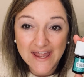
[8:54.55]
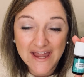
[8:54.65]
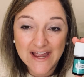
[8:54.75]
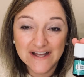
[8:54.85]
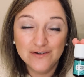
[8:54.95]

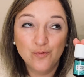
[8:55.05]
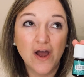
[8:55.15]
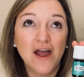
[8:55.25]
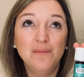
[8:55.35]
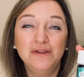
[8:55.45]
and
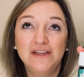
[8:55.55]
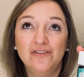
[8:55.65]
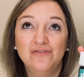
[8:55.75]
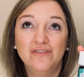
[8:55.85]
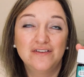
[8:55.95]
I
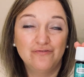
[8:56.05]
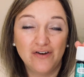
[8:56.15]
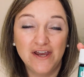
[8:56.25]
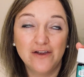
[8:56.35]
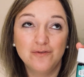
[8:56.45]
believe, it's
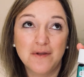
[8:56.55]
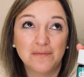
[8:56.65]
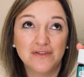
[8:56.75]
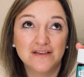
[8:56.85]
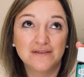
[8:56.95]
funny I remember
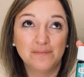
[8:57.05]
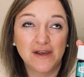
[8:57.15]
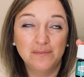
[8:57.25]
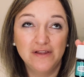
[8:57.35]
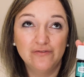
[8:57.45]
this, but I
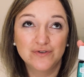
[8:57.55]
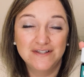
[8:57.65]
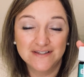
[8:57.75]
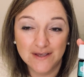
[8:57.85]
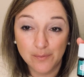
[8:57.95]
believe it was
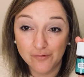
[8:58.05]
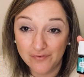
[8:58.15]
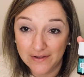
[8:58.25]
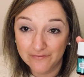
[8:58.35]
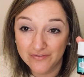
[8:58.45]
December
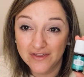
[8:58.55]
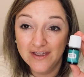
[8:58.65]
5th